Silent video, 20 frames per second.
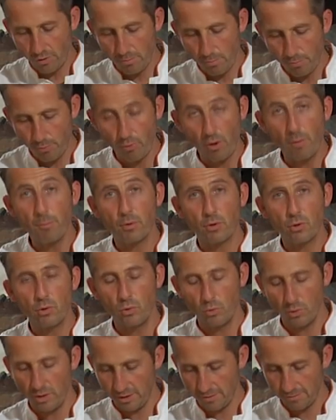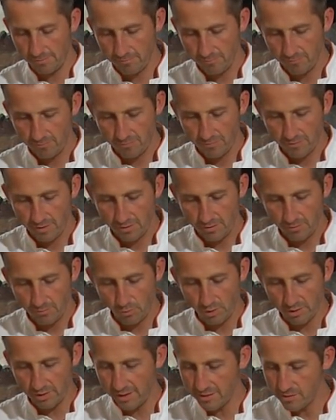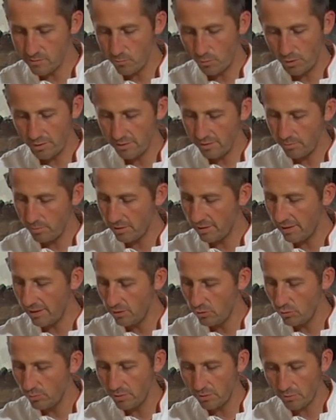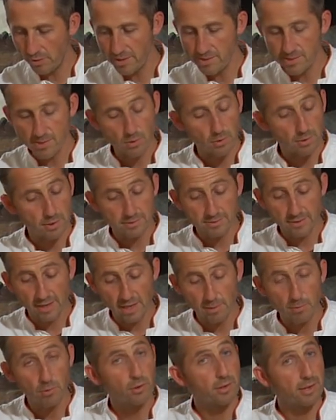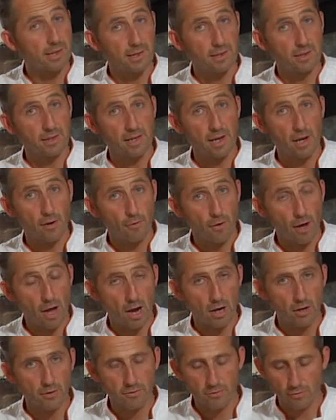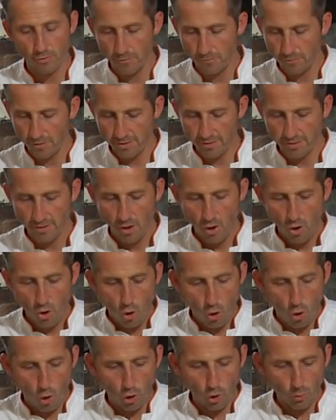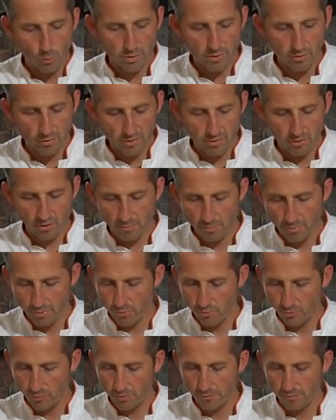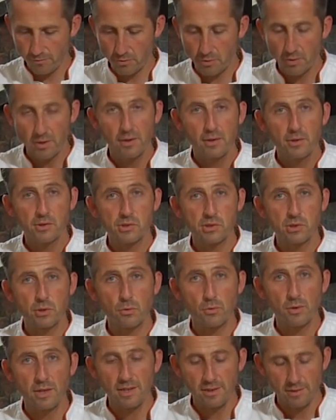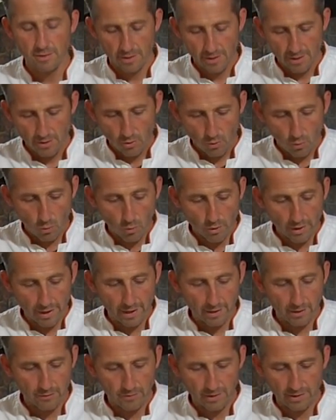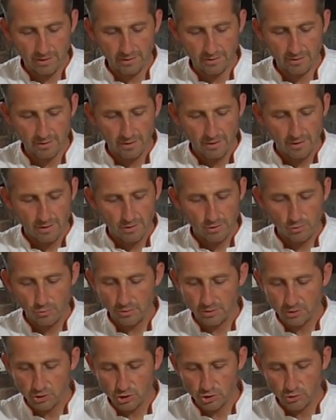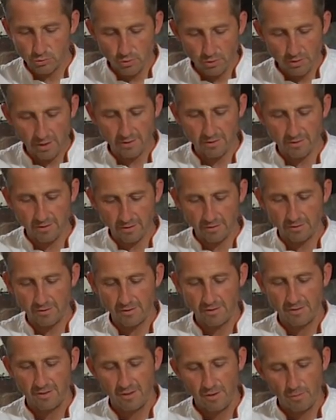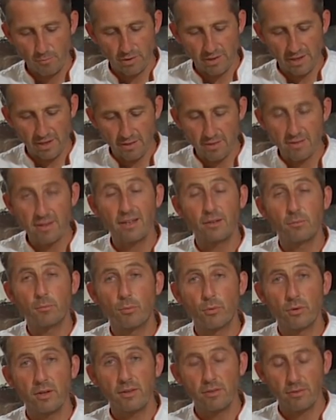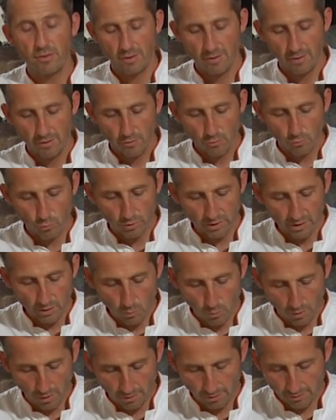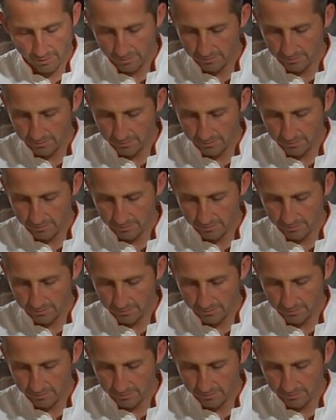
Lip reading: a proper cooling. One doesn't want the baguette to be resting on a table on any hard surface, always on some sort of a screen or elevated, to ensure that the baguettes can breathe really well.